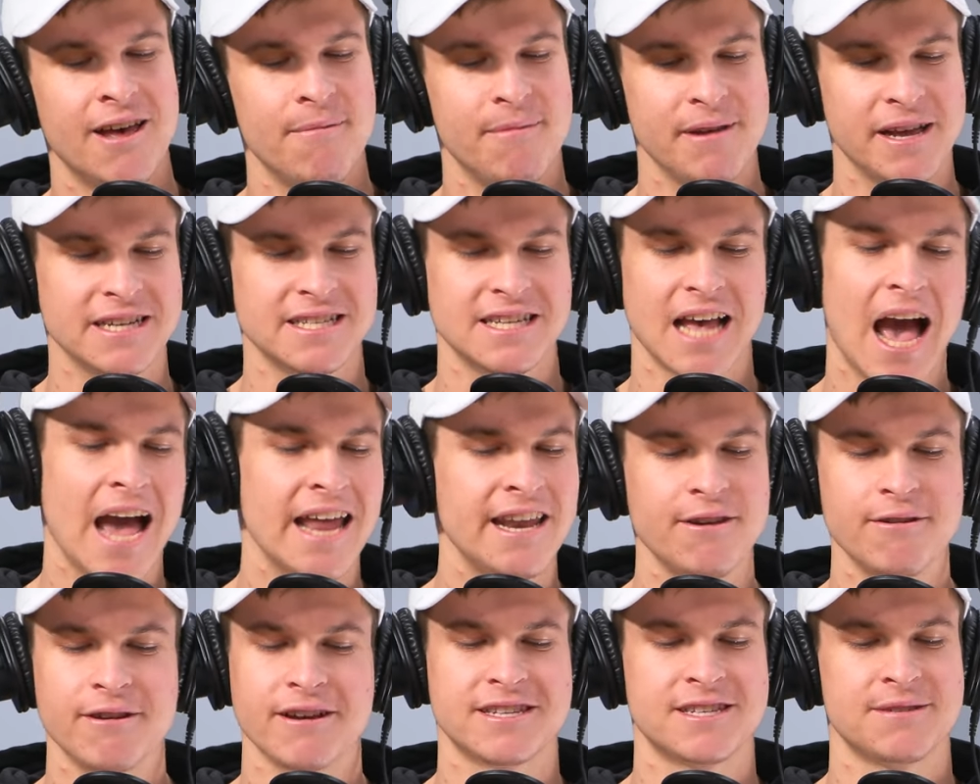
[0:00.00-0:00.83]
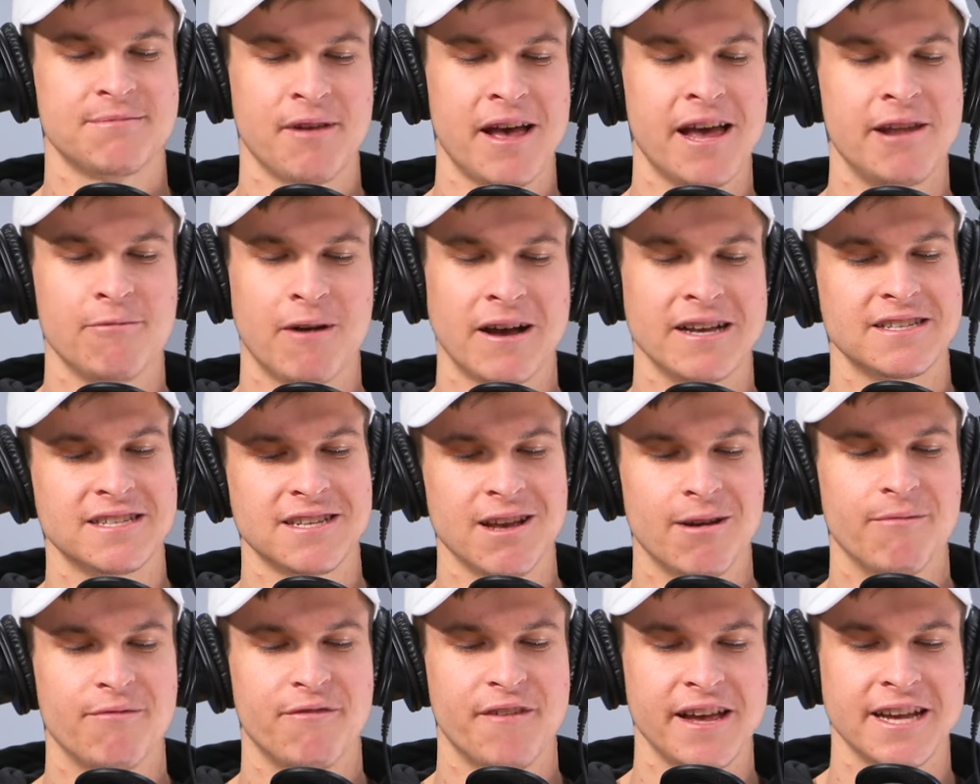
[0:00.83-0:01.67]
because I need to explain why
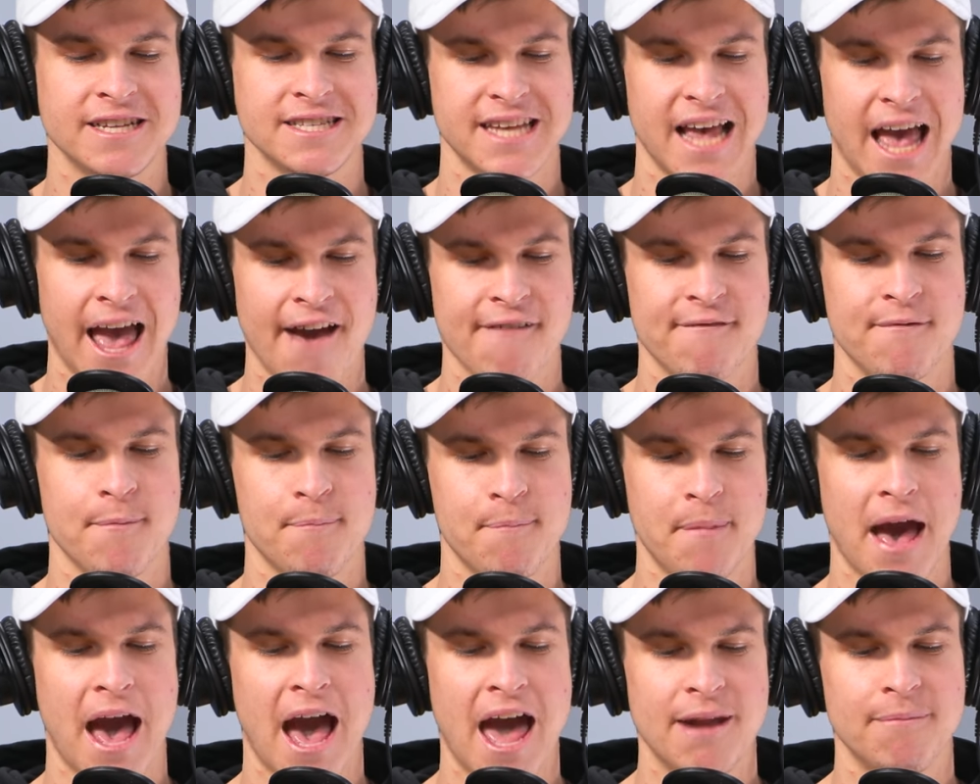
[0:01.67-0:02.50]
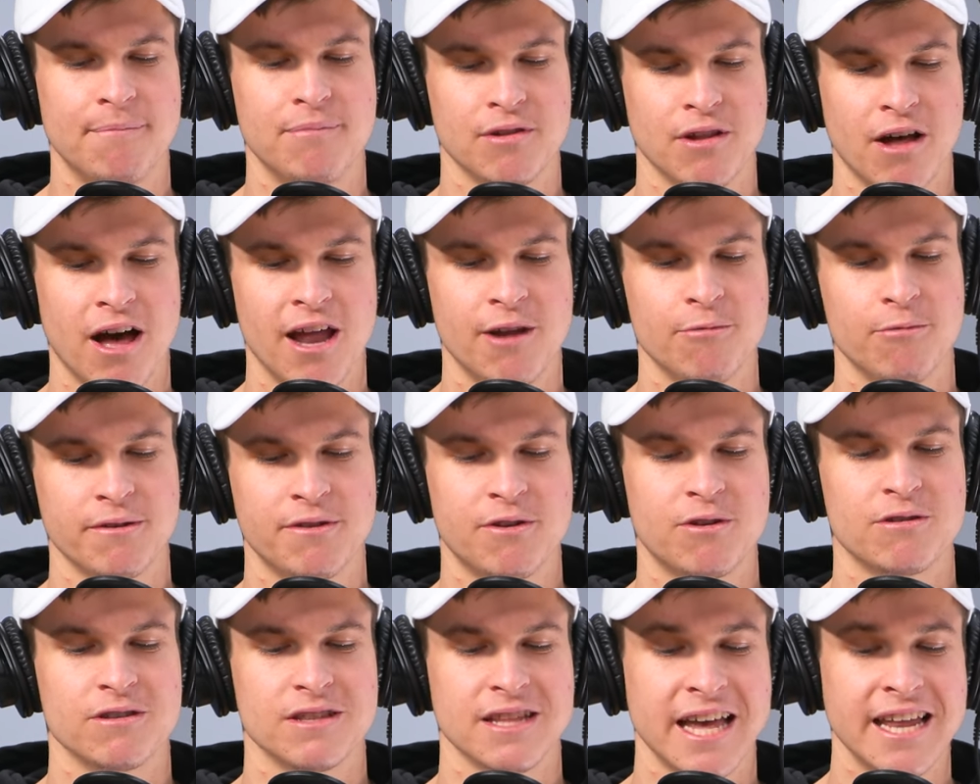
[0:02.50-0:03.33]
some fans have bad blood
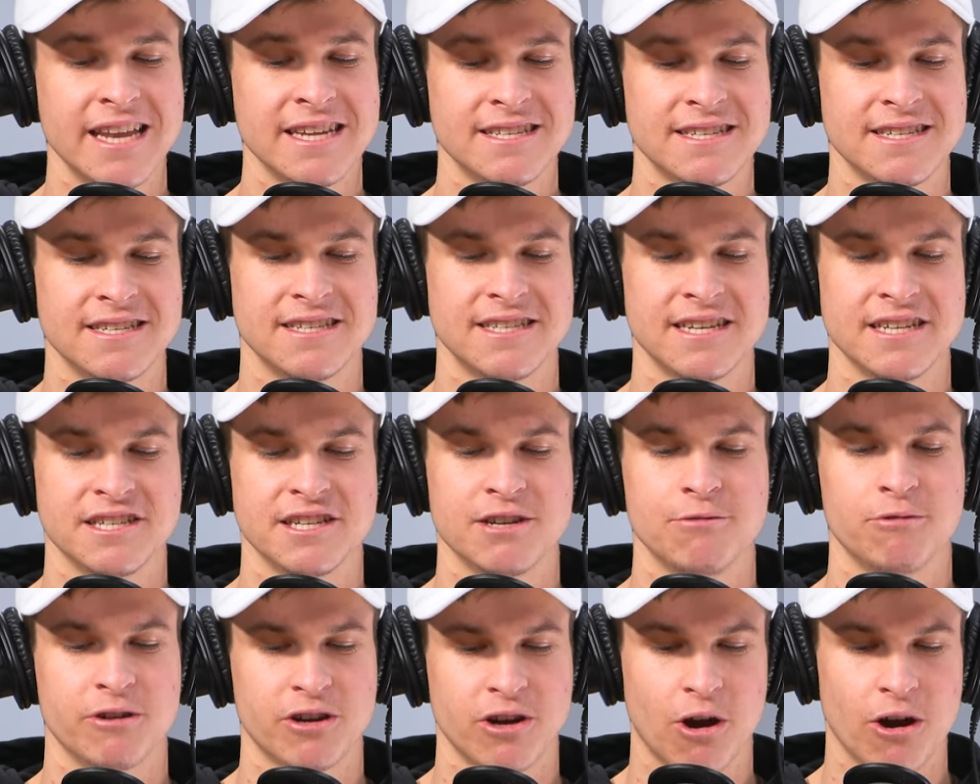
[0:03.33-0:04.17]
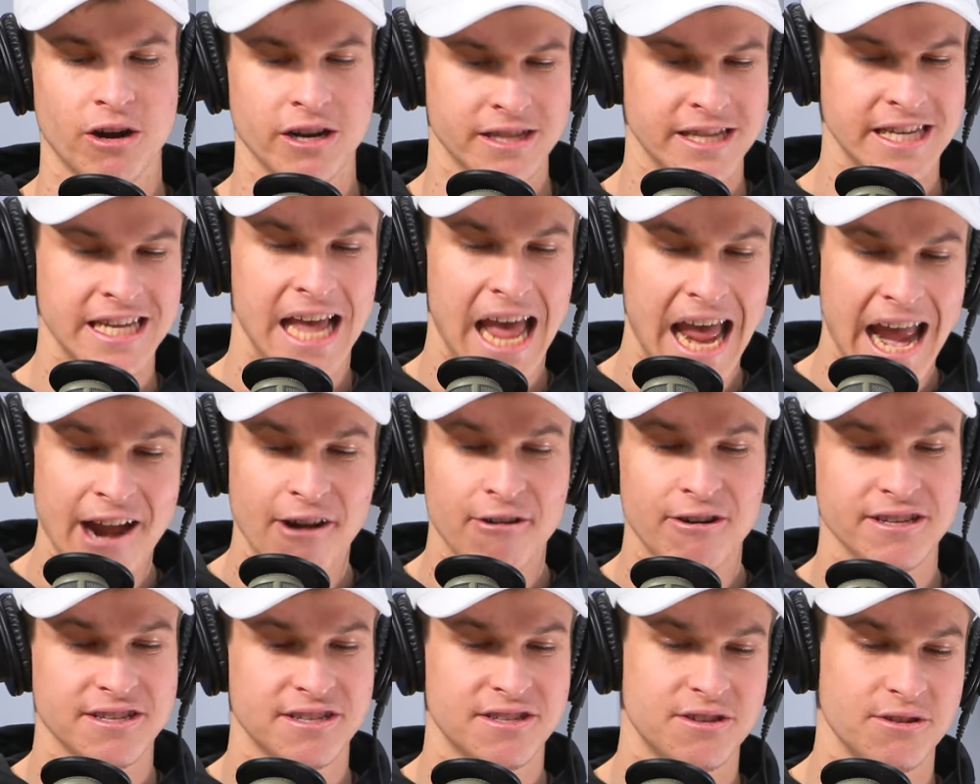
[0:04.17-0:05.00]
with her latest decision regarding the
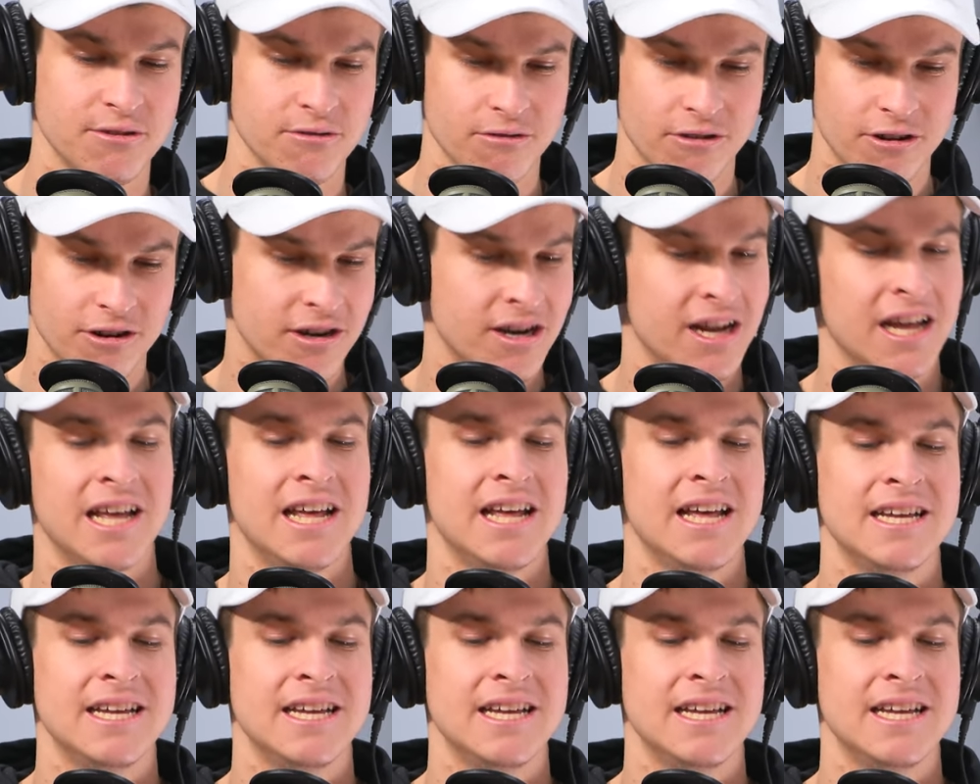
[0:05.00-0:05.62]
Eras Tour.